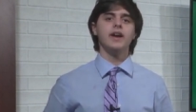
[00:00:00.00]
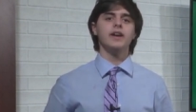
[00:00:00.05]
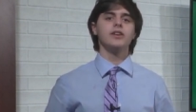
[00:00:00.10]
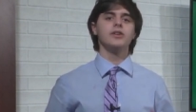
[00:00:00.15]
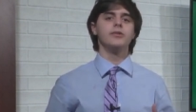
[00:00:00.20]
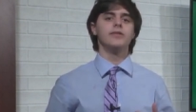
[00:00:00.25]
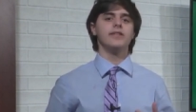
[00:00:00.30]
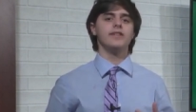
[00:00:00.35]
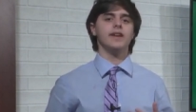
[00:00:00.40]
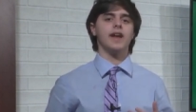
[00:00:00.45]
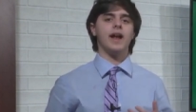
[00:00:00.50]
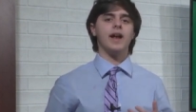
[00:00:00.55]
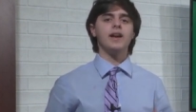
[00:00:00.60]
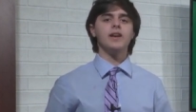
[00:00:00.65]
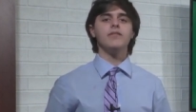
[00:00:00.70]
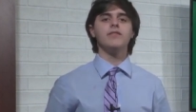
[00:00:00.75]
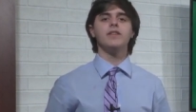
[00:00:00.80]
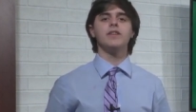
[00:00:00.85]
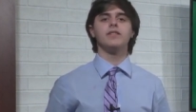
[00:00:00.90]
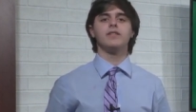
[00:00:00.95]
using any
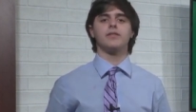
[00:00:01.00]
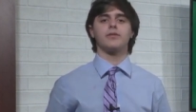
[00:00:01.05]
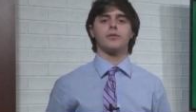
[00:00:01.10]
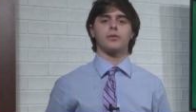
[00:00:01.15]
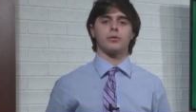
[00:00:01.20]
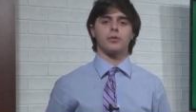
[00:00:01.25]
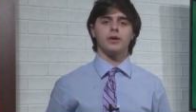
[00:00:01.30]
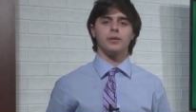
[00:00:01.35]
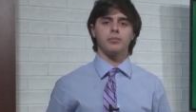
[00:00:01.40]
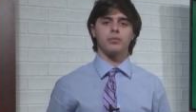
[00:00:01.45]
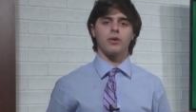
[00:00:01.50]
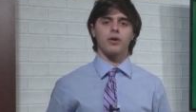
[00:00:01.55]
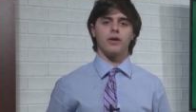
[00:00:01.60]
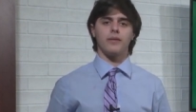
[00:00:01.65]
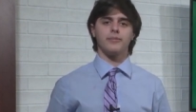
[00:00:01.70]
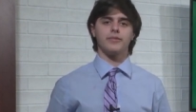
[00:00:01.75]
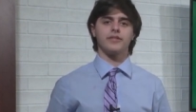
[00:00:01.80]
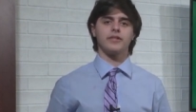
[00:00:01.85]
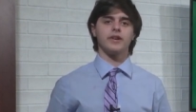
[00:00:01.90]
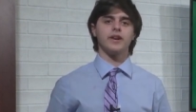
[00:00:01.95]
of these three
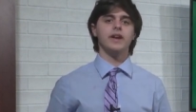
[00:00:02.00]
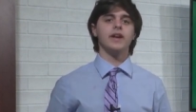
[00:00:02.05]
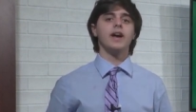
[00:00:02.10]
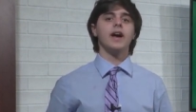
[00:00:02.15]
prompts.